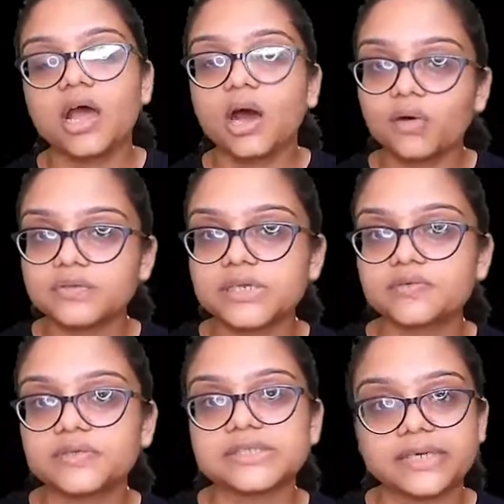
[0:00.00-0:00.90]
Obviously,
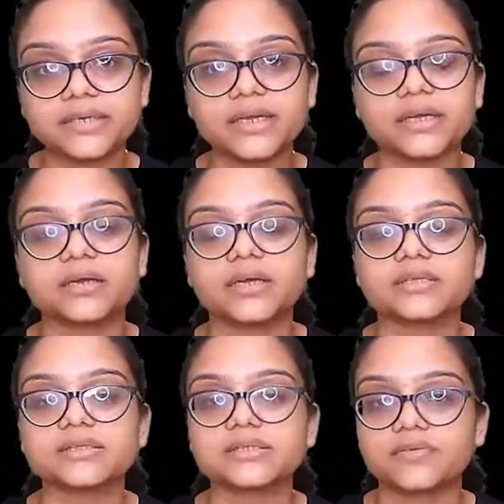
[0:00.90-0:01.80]
if a center and a
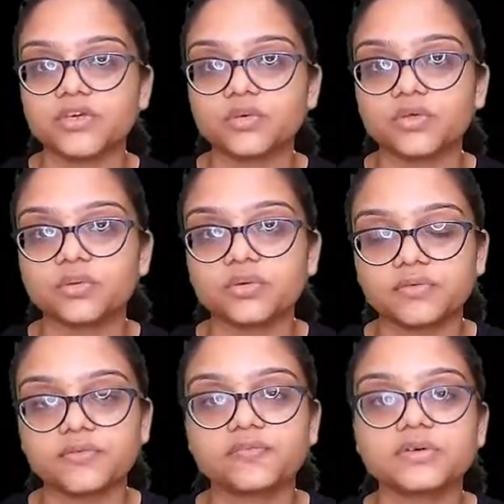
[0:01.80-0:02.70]
radius is given to you, you
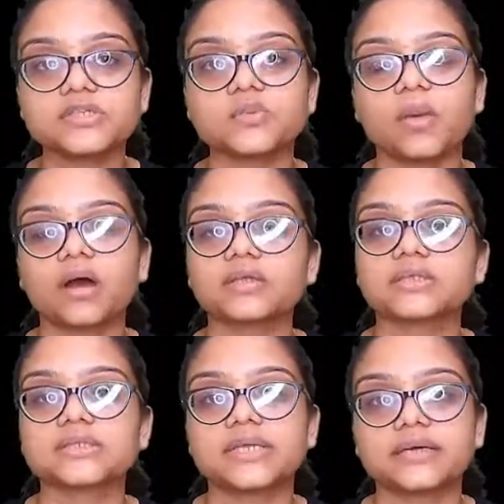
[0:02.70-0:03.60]
will first mark
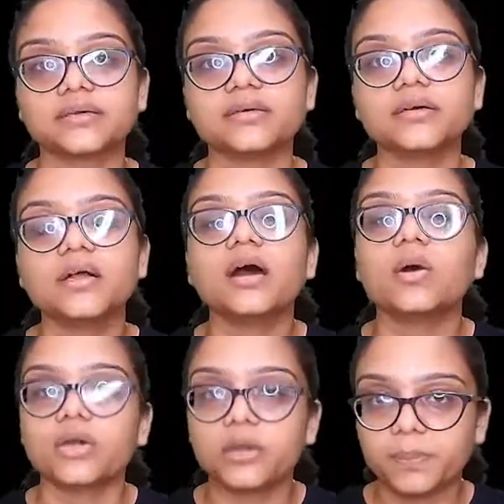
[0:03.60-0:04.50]
the center
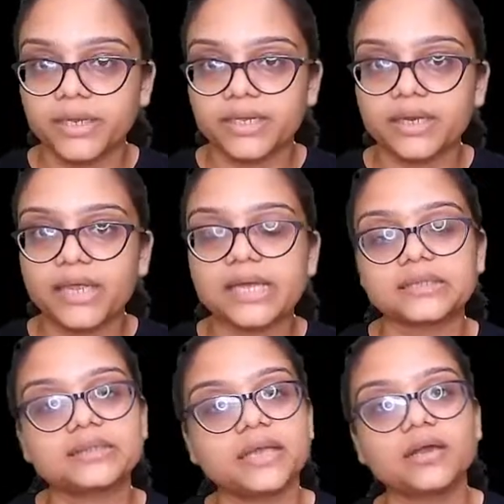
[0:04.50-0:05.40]
on a plane,
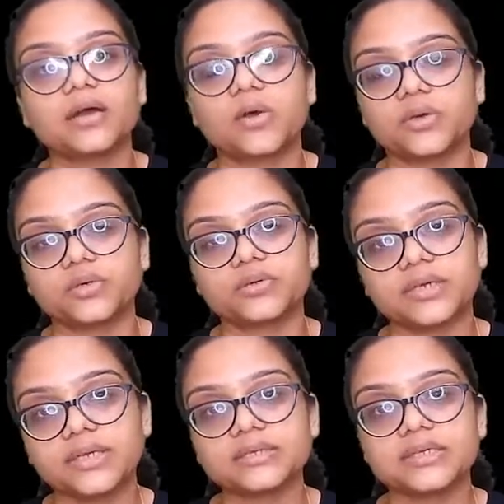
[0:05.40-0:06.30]
and then according to the
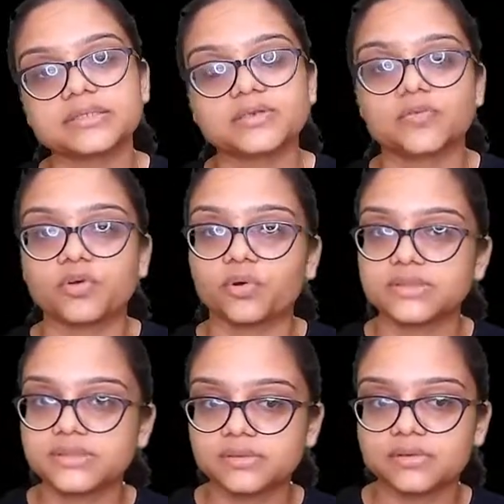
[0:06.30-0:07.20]
radius, you will draw a
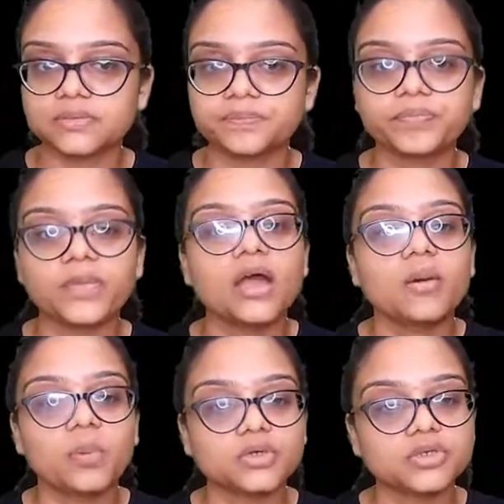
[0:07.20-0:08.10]
circle.
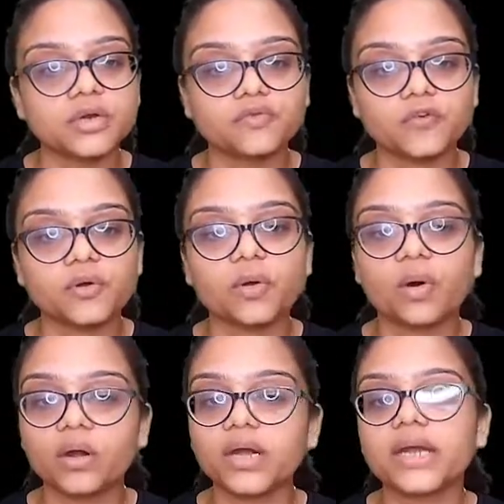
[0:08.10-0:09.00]
Postulate 4,
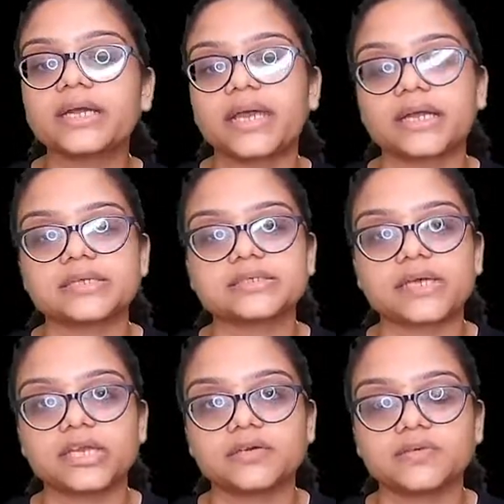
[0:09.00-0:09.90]
all right angles
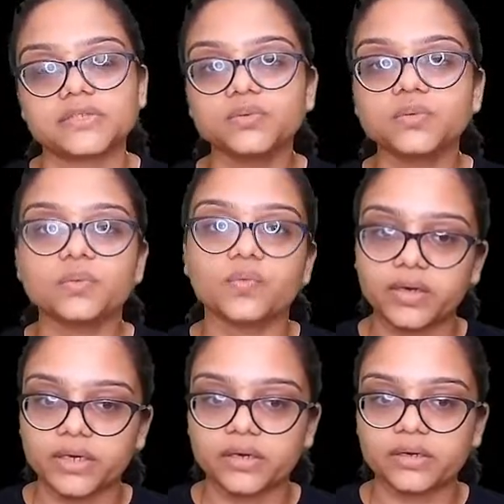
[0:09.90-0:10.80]
are equal to
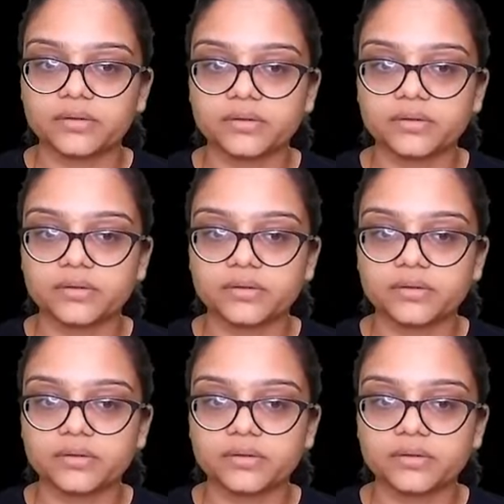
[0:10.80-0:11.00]
one another.